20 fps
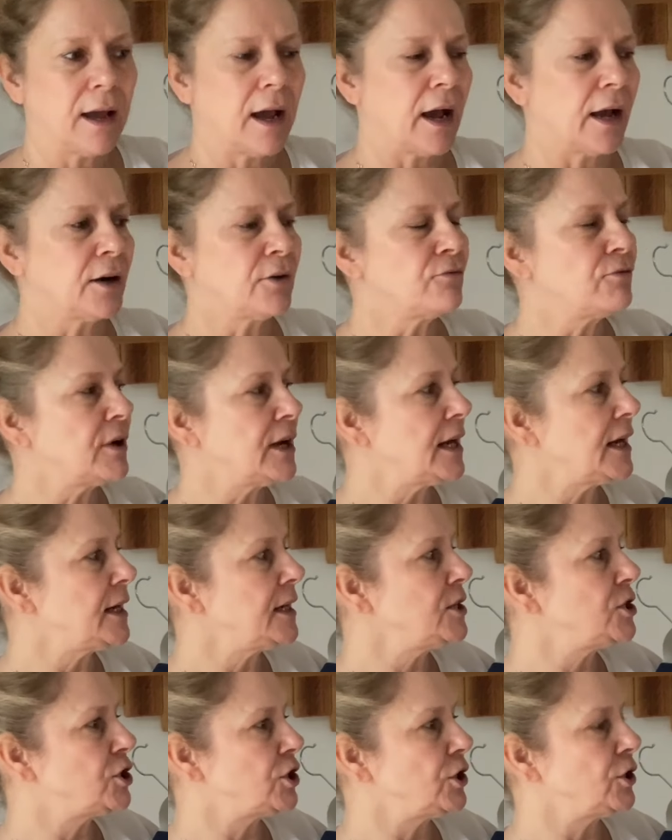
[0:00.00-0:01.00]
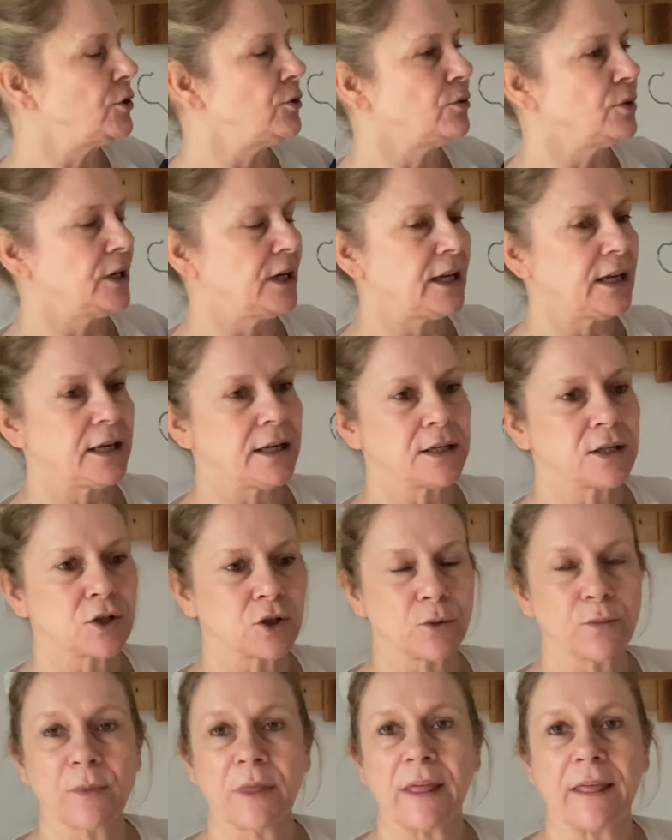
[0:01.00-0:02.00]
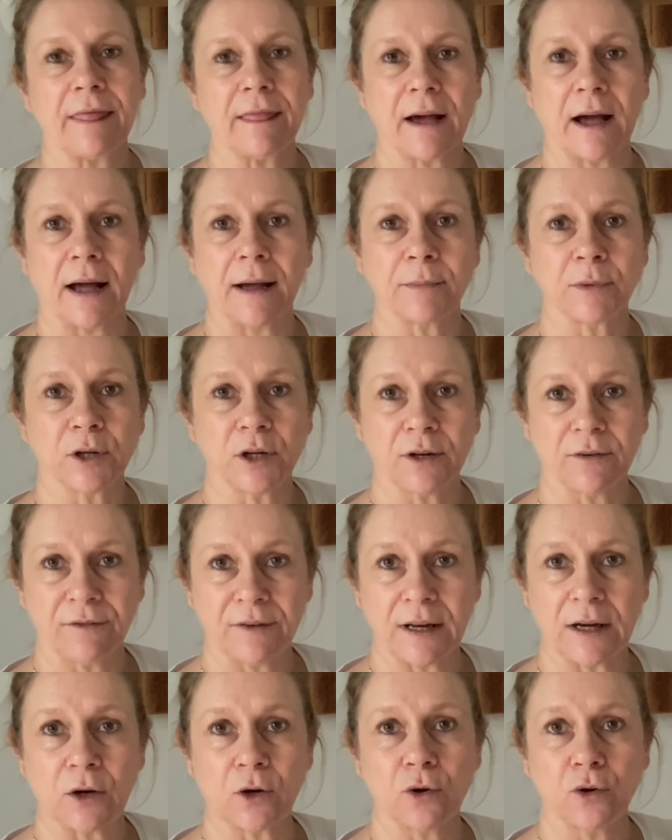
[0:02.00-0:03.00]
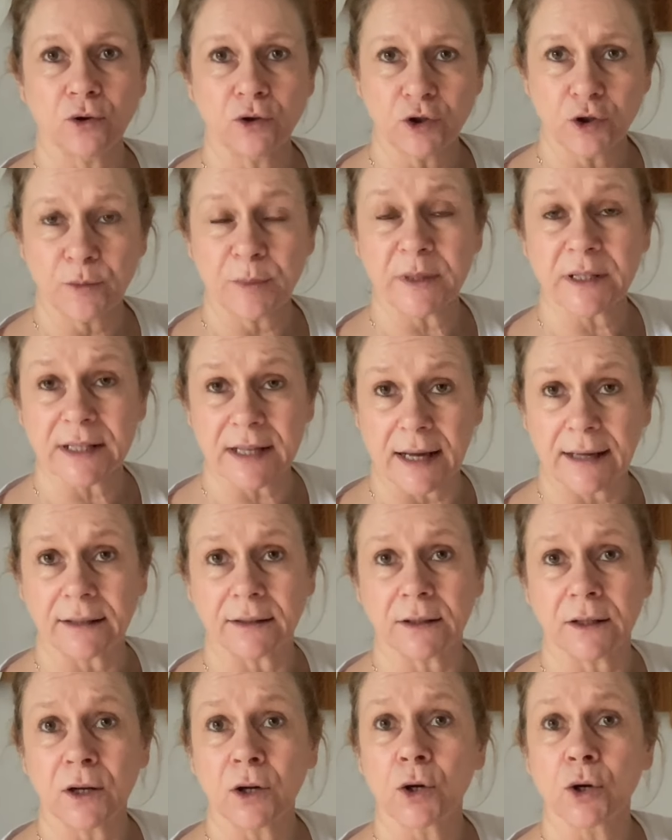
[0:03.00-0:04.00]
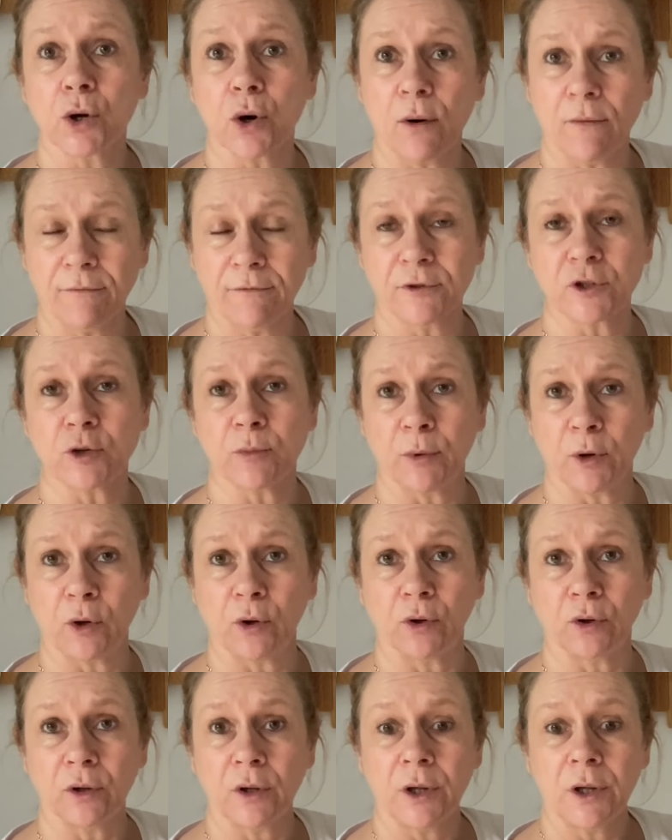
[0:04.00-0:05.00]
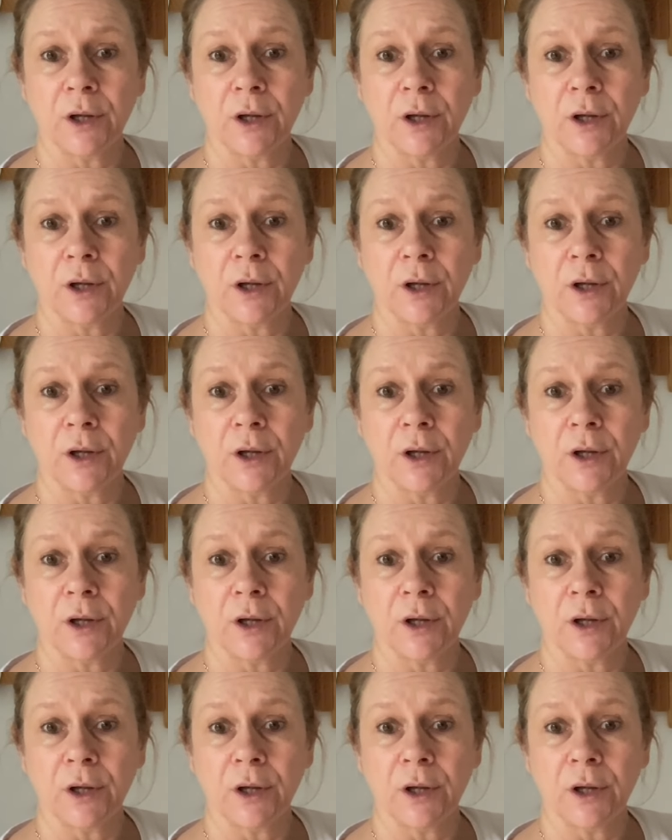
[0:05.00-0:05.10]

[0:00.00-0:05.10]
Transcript: And I really do need something that I'm going to feel 100% comfortable.